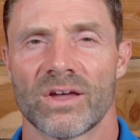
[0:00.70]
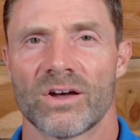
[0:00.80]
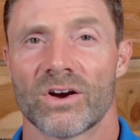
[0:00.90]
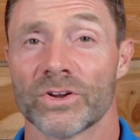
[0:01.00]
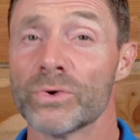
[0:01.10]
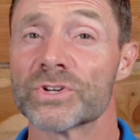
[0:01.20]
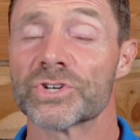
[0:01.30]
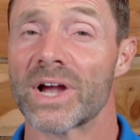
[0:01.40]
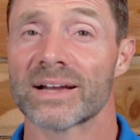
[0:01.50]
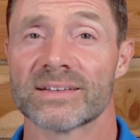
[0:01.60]
Are you
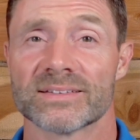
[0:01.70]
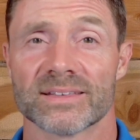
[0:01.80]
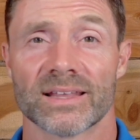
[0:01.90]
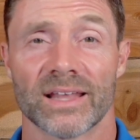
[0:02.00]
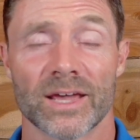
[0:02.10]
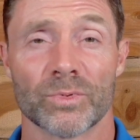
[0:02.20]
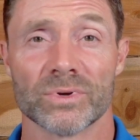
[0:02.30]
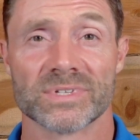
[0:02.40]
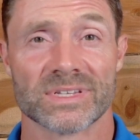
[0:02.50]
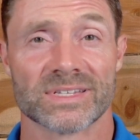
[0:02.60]
attracted to the
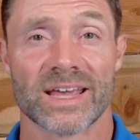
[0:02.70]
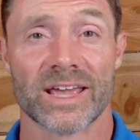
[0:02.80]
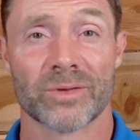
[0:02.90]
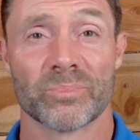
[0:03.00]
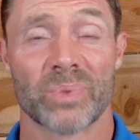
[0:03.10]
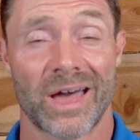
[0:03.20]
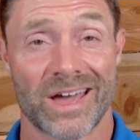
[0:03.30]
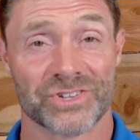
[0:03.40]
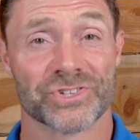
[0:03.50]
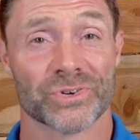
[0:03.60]
labels that say
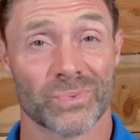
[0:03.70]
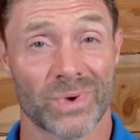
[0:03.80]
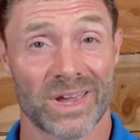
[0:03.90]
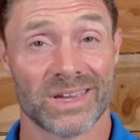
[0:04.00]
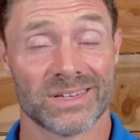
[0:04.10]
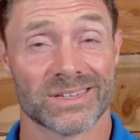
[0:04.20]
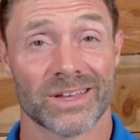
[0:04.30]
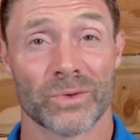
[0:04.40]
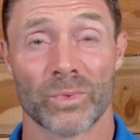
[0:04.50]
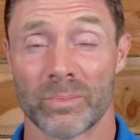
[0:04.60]
pasture-raised
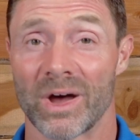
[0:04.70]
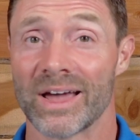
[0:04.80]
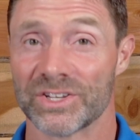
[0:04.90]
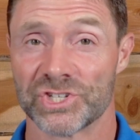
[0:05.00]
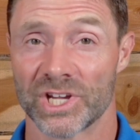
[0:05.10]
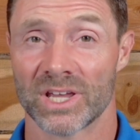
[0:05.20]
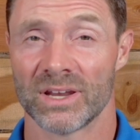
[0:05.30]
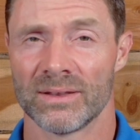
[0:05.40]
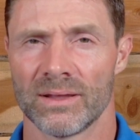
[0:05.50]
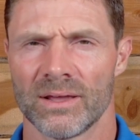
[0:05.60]
when buying
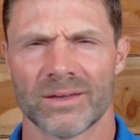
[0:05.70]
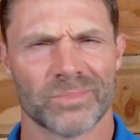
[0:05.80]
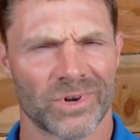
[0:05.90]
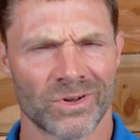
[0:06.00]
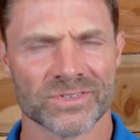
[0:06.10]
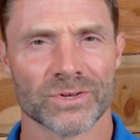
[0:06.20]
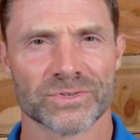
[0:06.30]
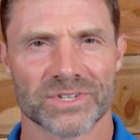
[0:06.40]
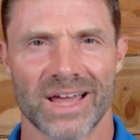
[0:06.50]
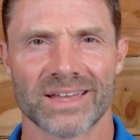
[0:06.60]
chicken, but also
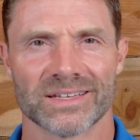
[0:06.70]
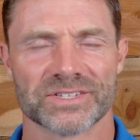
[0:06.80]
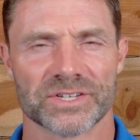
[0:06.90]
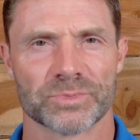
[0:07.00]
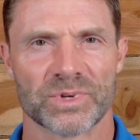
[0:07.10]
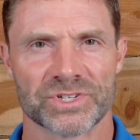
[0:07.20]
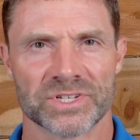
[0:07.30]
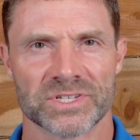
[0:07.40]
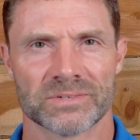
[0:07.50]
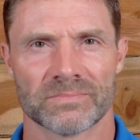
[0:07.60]
slightly
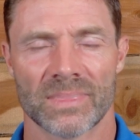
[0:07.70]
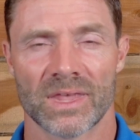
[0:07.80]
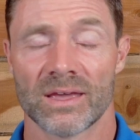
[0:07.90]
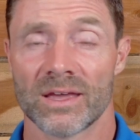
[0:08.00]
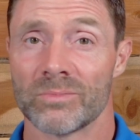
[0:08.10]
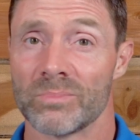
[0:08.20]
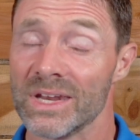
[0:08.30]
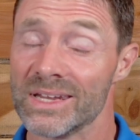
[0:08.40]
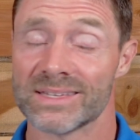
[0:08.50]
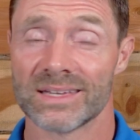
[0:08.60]
suspicious?
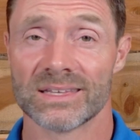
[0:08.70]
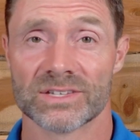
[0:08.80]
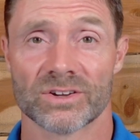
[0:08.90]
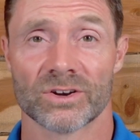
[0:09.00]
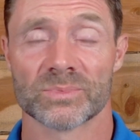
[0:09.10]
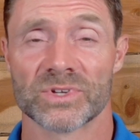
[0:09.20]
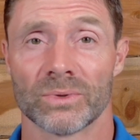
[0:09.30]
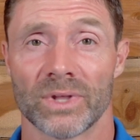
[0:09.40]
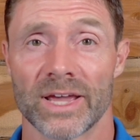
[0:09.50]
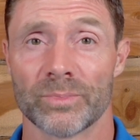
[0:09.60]
Many see these terms
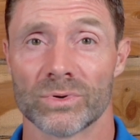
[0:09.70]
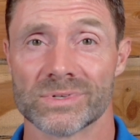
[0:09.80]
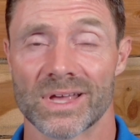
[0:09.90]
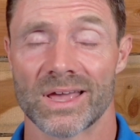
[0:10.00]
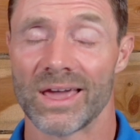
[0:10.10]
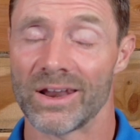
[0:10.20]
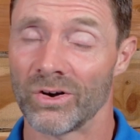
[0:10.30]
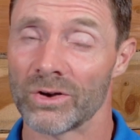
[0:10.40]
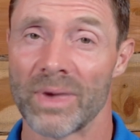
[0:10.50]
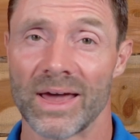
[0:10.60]
on labels and
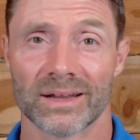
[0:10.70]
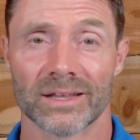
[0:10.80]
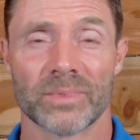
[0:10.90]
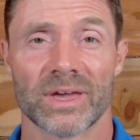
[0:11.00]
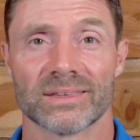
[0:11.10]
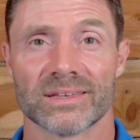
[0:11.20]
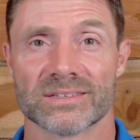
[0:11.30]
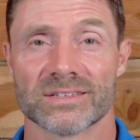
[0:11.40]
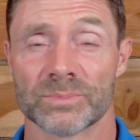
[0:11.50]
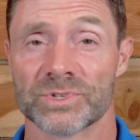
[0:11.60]
automatically make the
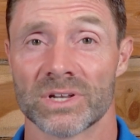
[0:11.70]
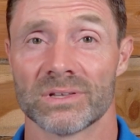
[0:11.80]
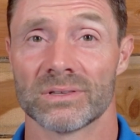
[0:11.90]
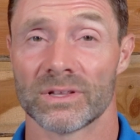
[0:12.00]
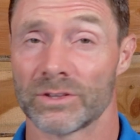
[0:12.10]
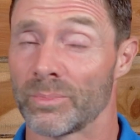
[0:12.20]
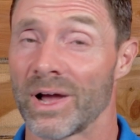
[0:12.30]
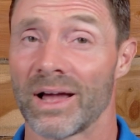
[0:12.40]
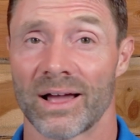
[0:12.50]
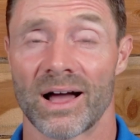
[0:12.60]
assumption that they're
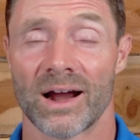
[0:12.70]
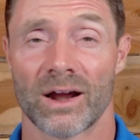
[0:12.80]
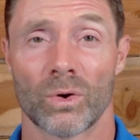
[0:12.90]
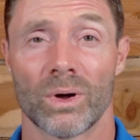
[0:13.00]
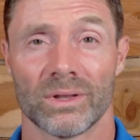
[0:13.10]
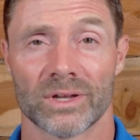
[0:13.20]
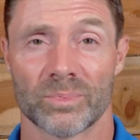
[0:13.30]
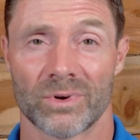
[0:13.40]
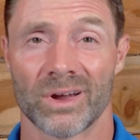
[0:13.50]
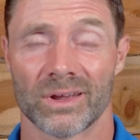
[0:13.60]
buying a higher quality
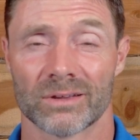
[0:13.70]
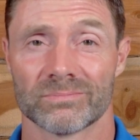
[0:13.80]
product.